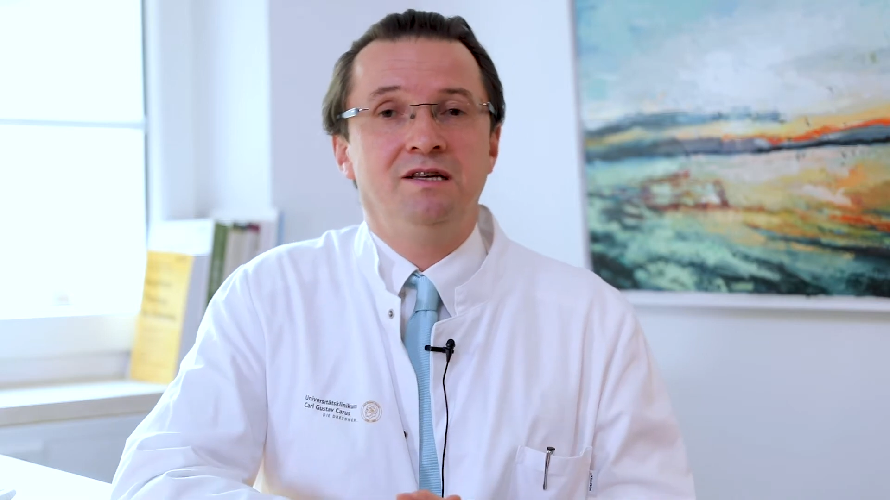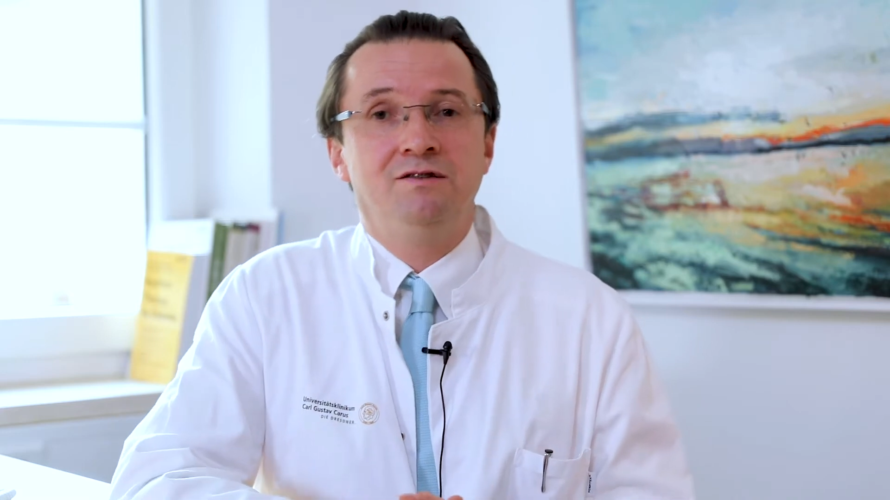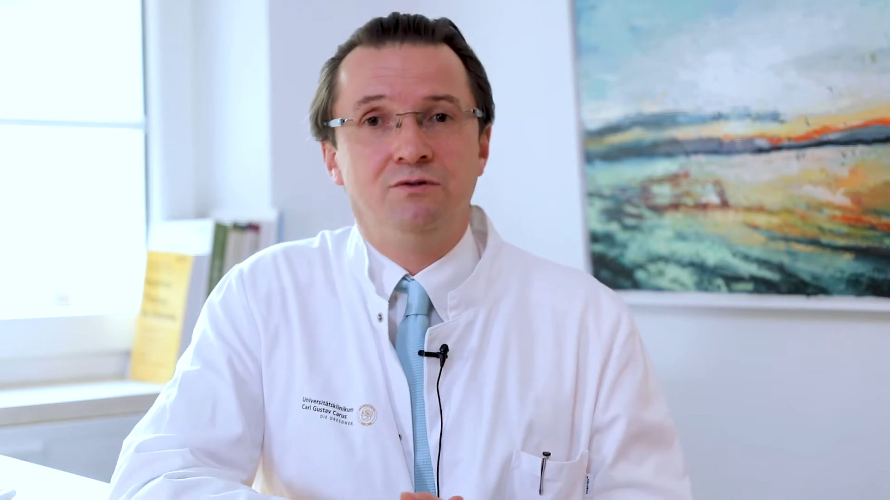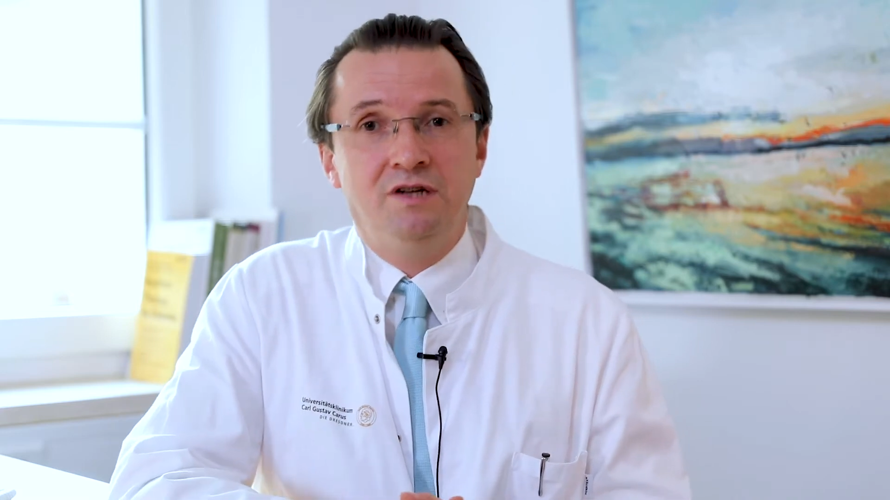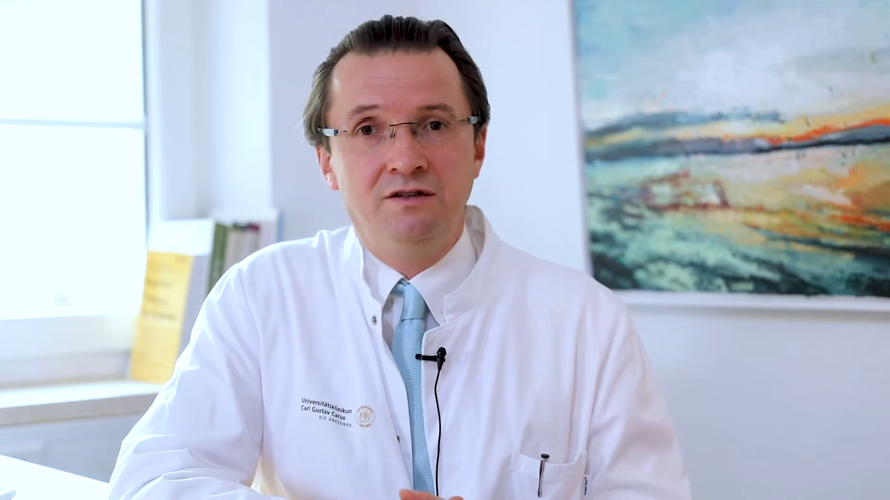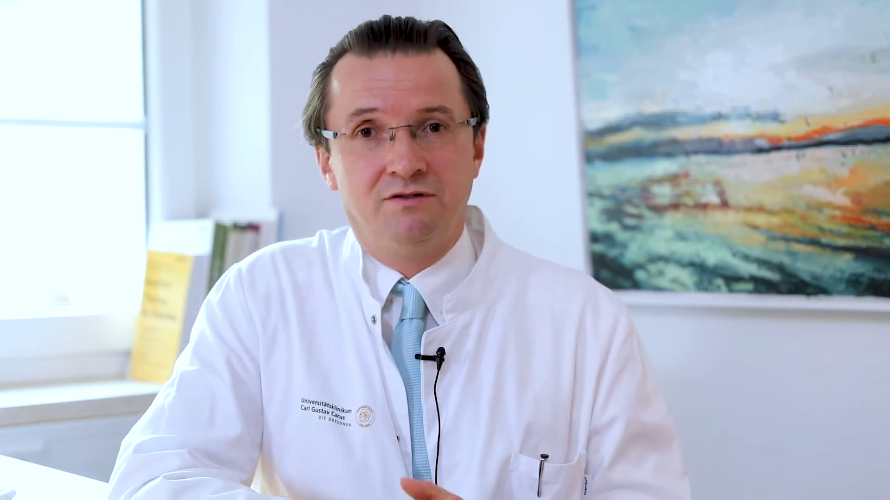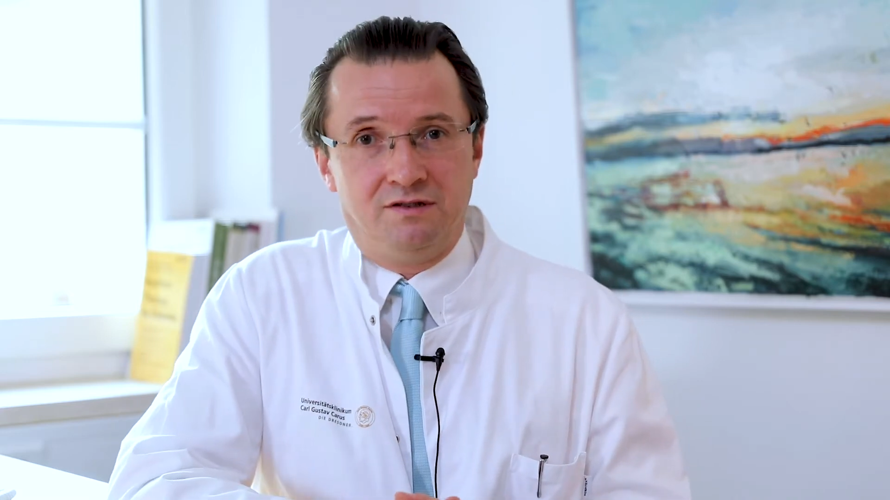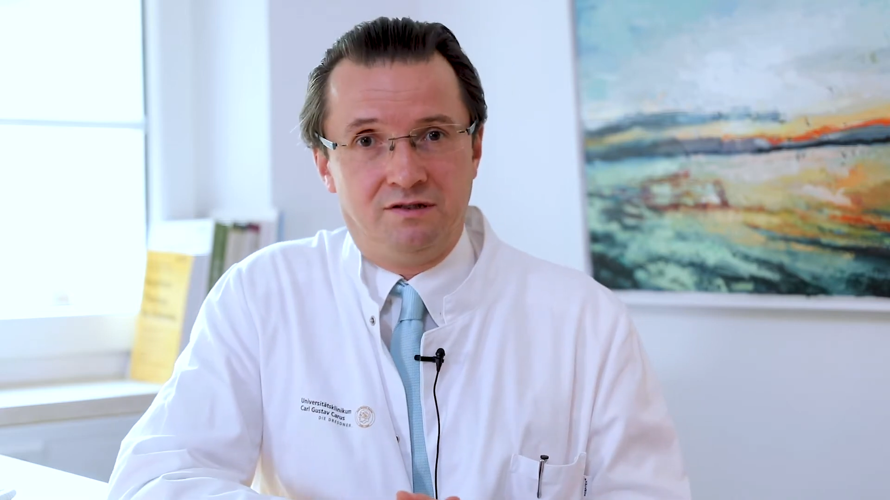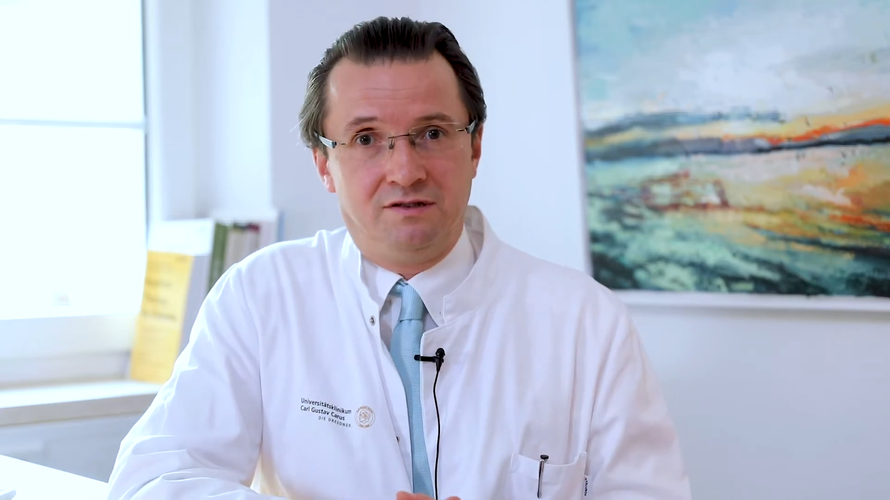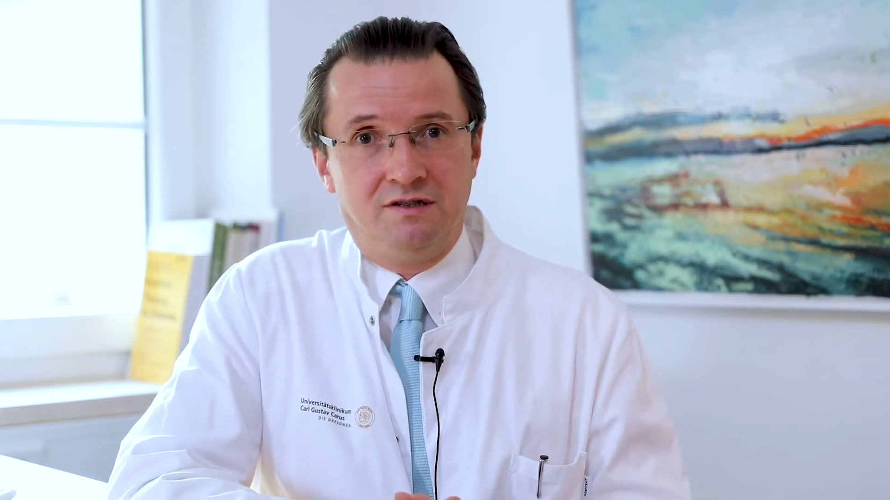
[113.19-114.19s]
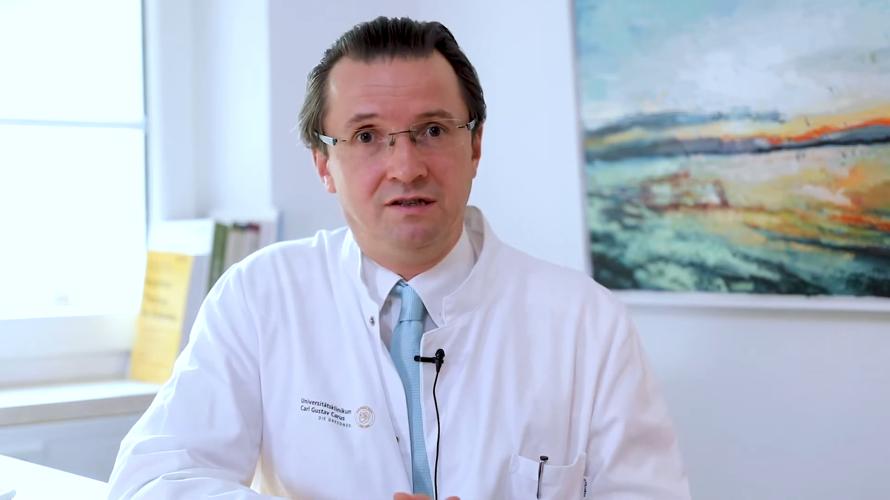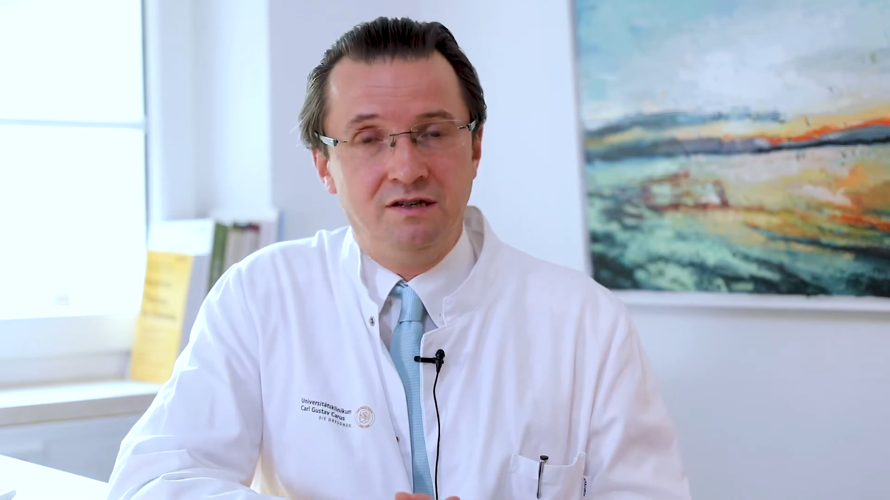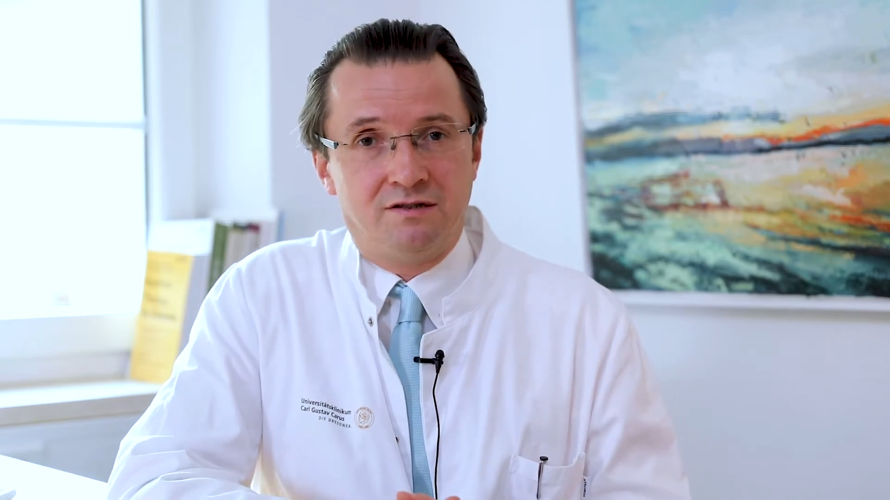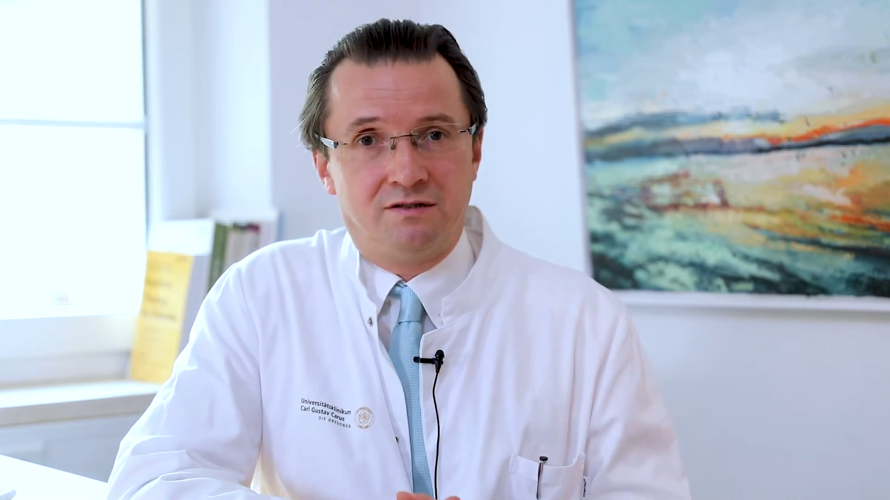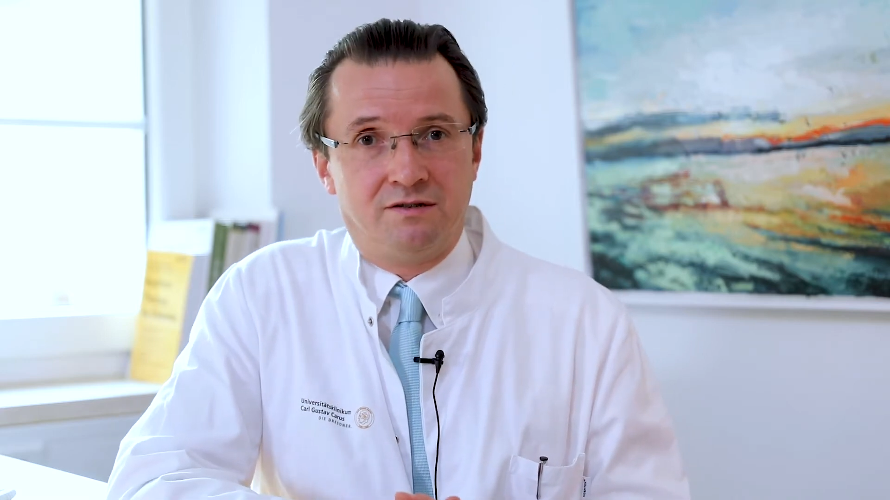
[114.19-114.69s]
insulin resistant
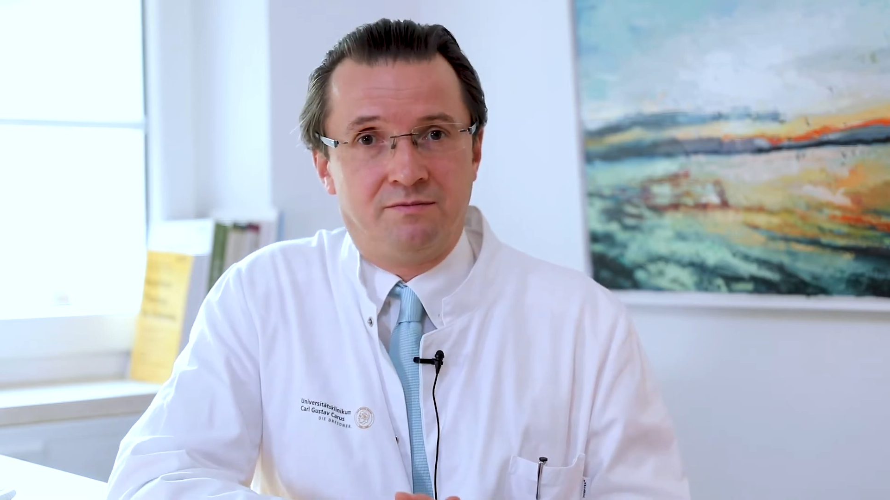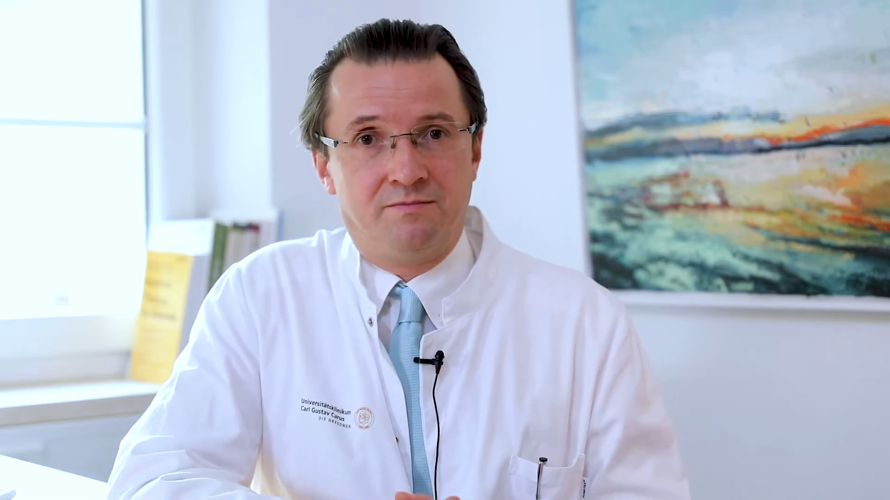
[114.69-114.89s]
is.